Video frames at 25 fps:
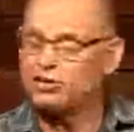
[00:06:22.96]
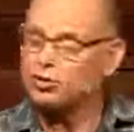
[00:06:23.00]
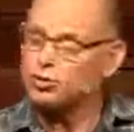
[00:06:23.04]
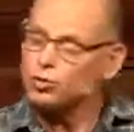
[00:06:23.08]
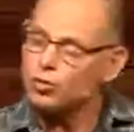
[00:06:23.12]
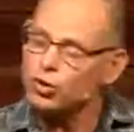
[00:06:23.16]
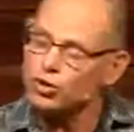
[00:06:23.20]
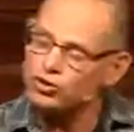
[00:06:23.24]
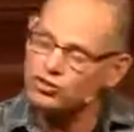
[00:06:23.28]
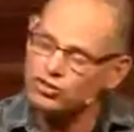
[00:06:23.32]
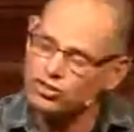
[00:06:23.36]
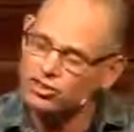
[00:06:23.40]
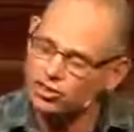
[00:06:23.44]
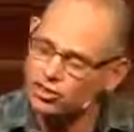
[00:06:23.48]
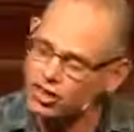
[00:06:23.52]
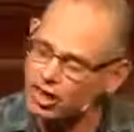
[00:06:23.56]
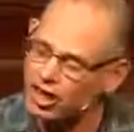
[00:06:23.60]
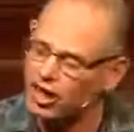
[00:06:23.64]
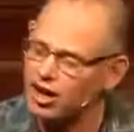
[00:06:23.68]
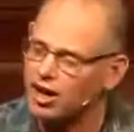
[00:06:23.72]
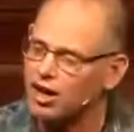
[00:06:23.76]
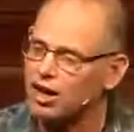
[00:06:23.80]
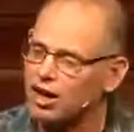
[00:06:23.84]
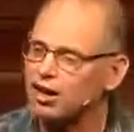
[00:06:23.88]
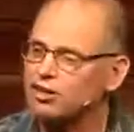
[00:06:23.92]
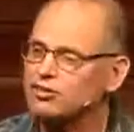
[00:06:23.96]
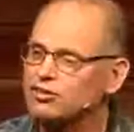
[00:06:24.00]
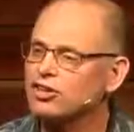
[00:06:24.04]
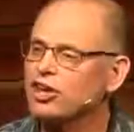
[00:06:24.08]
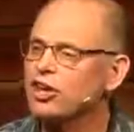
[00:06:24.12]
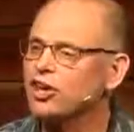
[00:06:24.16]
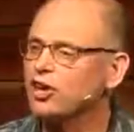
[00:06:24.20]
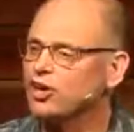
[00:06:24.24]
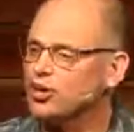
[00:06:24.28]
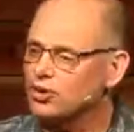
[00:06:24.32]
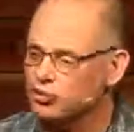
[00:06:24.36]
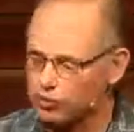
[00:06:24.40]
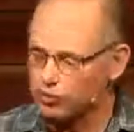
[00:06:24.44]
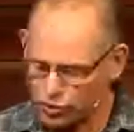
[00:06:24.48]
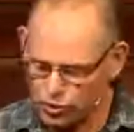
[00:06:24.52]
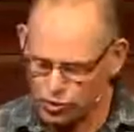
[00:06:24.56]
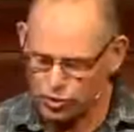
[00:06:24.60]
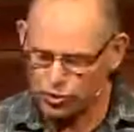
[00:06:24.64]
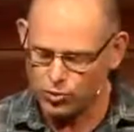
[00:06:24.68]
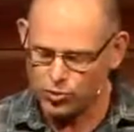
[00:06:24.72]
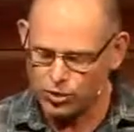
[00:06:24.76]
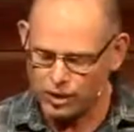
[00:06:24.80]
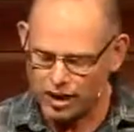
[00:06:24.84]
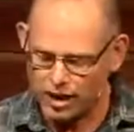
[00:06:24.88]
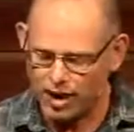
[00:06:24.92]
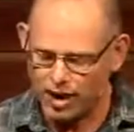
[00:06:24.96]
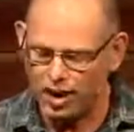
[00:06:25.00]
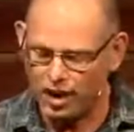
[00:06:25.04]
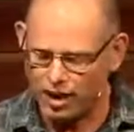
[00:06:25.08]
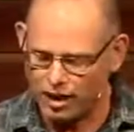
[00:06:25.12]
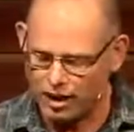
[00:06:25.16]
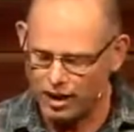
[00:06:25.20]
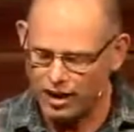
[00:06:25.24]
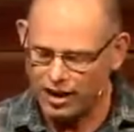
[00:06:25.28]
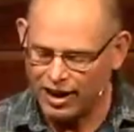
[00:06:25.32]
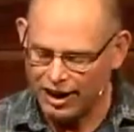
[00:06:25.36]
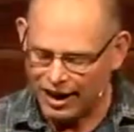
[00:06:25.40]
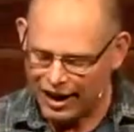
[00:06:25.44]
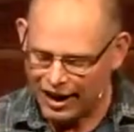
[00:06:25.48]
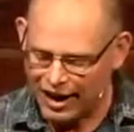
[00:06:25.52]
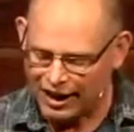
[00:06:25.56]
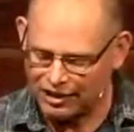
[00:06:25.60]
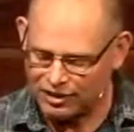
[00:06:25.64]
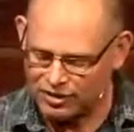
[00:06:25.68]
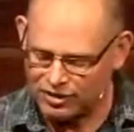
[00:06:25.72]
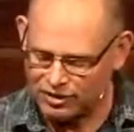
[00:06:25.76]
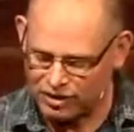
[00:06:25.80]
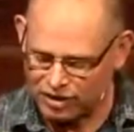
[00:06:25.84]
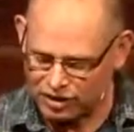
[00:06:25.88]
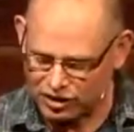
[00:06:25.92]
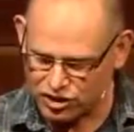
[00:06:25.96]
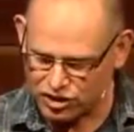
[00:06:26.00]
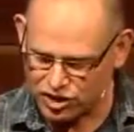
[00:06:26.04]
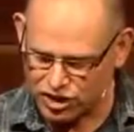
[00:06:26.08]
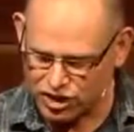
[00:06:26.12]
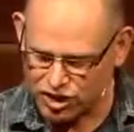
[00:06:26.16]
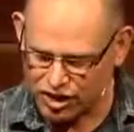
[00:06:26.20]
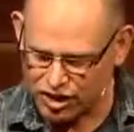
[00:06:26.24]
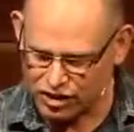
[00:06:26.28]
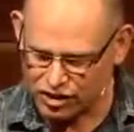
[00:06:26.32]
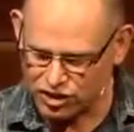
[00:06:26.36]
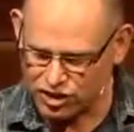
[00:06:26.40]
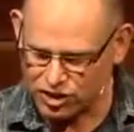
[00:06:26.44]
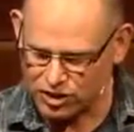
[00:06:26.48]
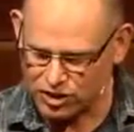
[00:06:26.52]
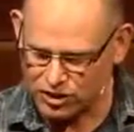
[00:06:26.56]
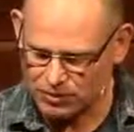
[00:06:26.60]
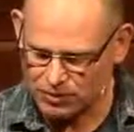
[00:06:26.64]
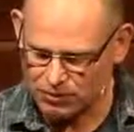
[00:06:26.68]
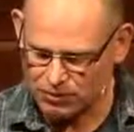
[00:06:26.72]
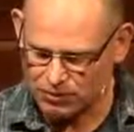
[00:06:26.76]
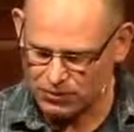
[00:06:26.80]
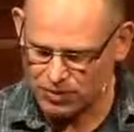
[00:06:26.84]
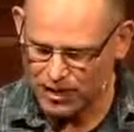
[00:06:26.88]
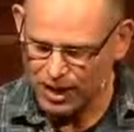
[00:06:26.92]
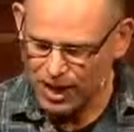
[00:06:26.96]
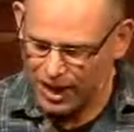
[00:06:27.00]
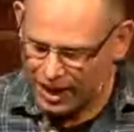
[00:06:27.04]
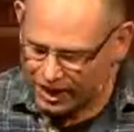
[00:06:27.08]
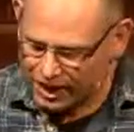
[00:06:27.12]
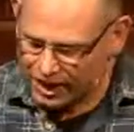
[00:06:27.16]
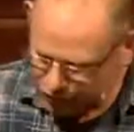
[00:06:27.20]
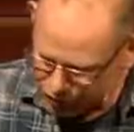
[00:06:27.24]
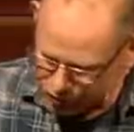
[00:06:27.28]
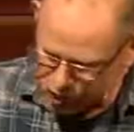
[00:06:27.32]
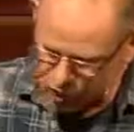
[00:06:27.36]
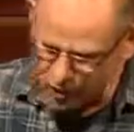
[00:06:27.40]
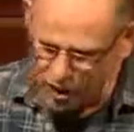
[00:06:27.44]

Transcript: what's at the heart of who we are as a church. And if you